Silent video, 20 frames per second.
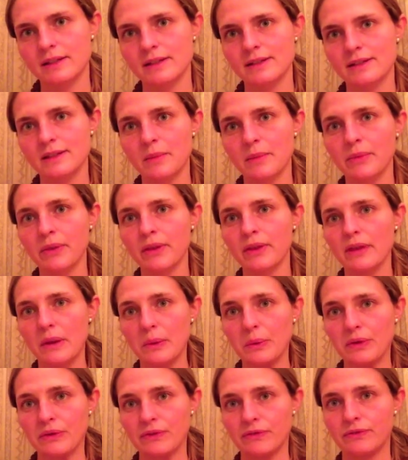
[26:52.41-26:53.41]
It's something
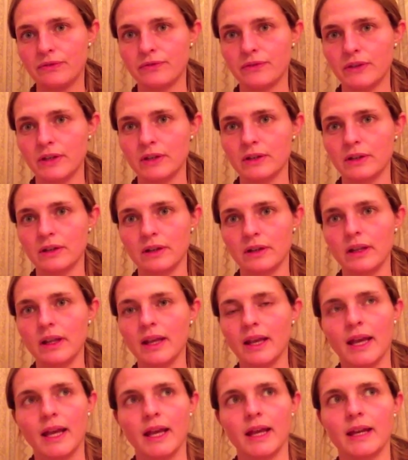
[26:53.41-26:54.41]
that we feel
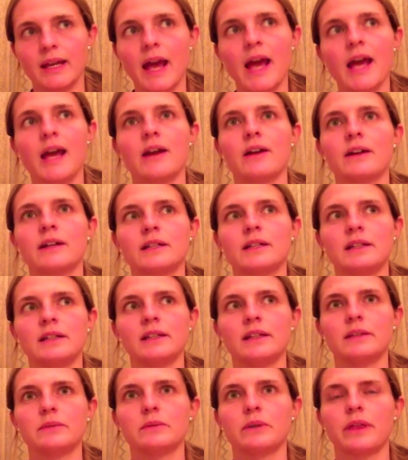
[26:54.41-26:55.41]

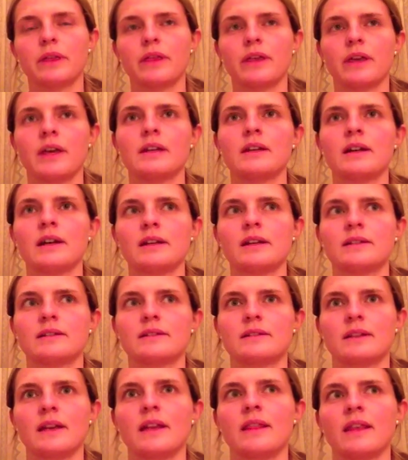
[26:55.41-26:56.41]
inherently within
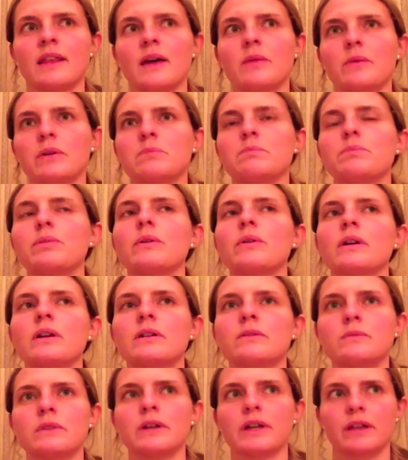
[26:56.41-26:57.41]
us and that we're
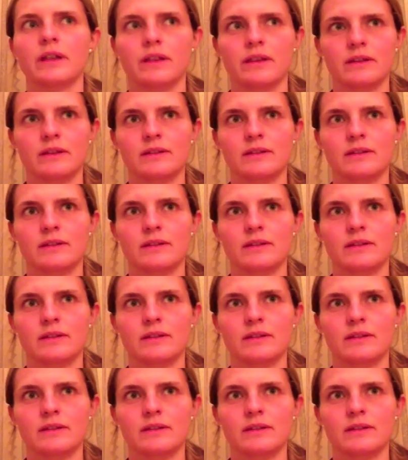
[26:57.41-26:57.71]
born with.